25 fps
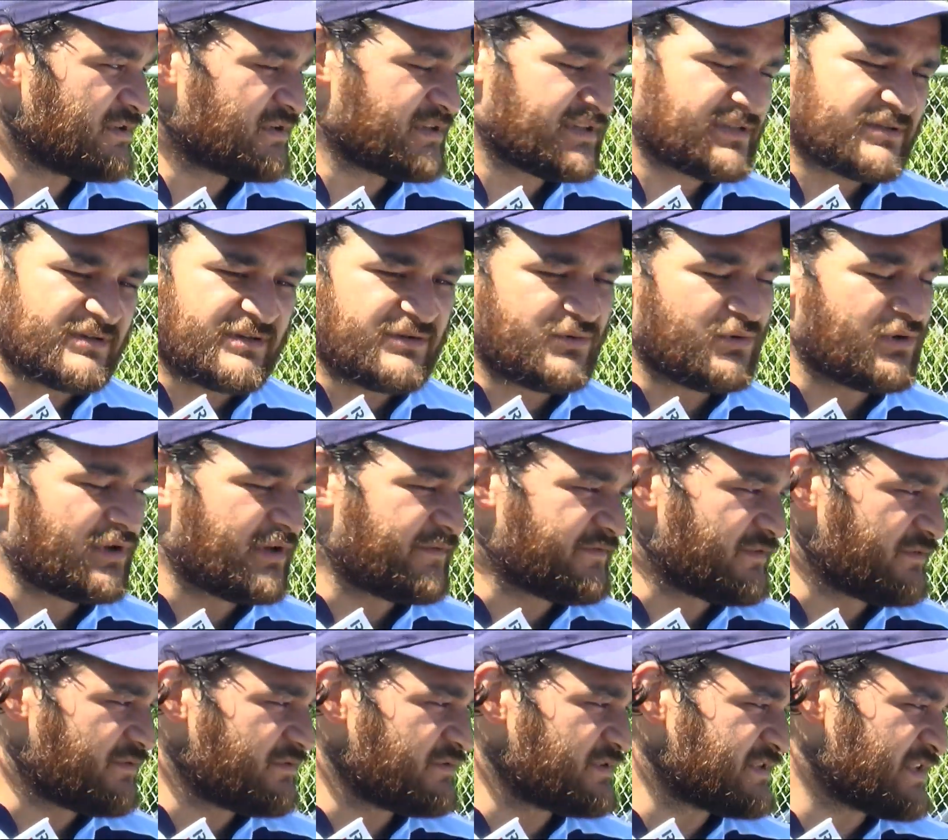I guess all they have
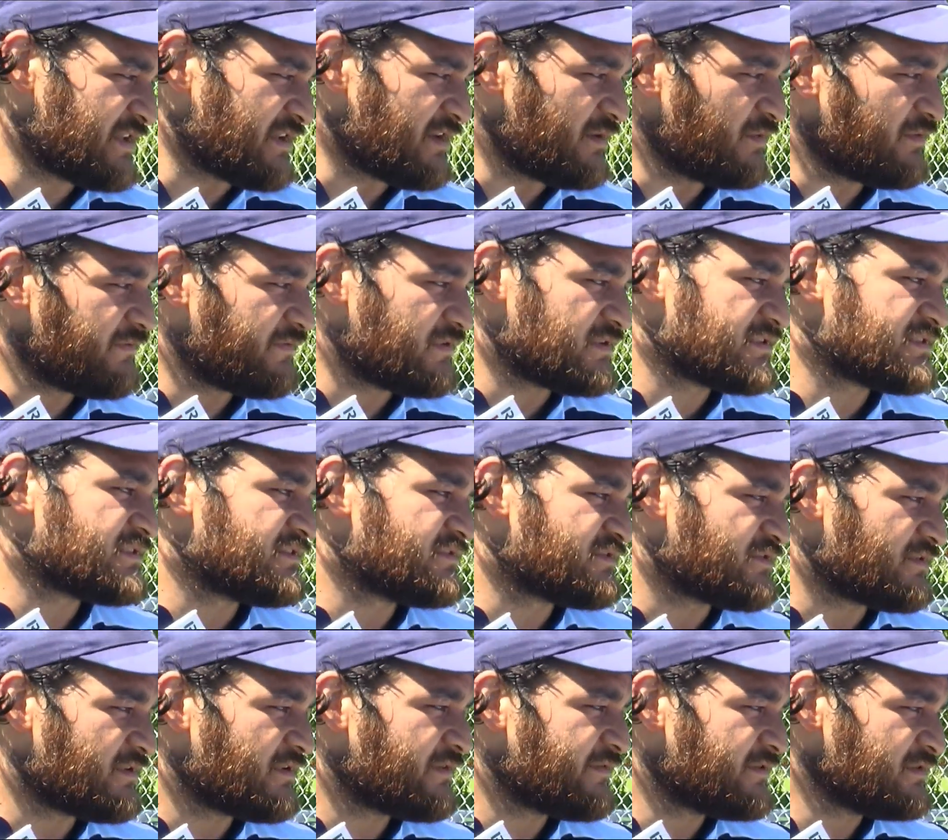to do is hang out with us, that's
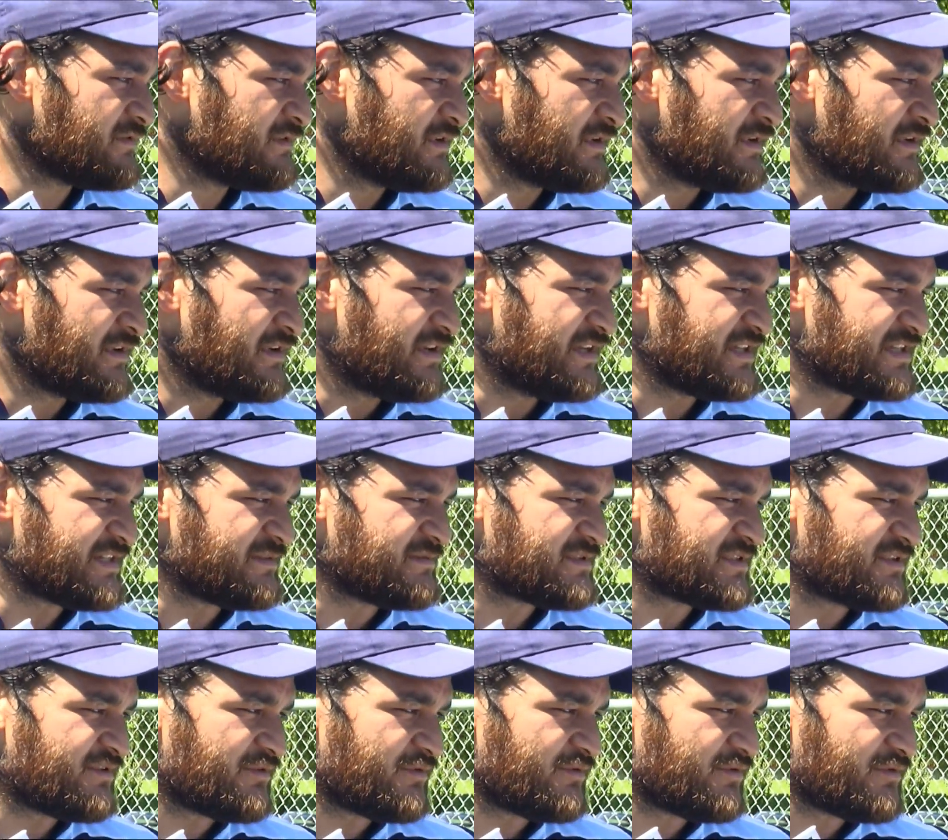whatever. He seems
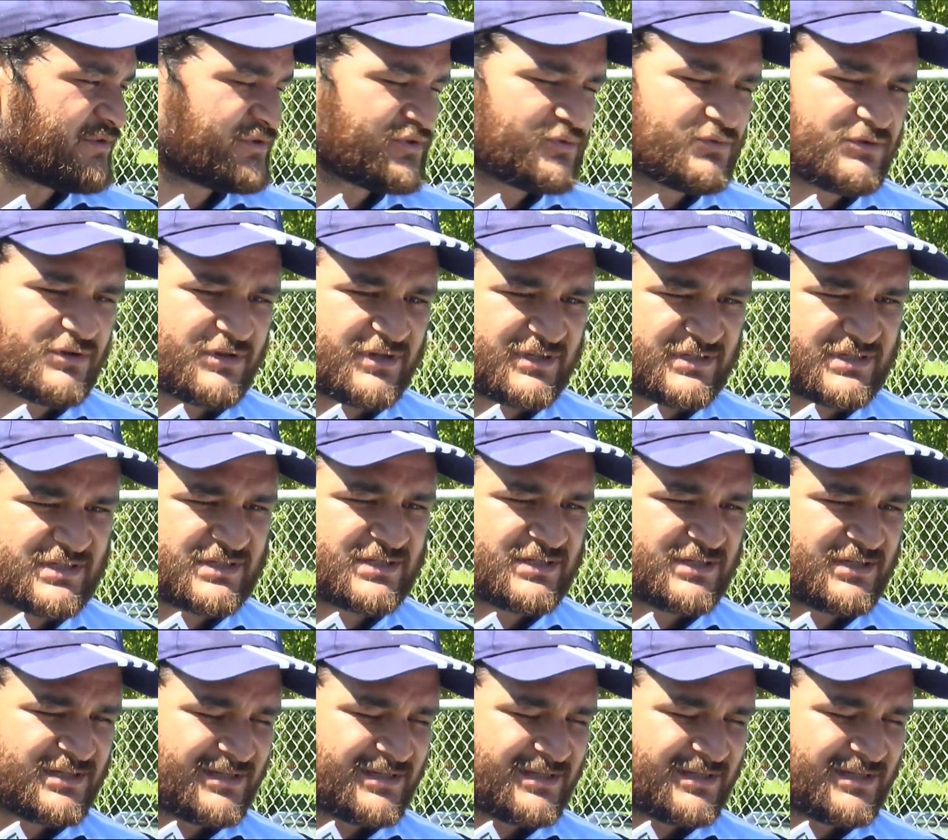to know all the shortcuts.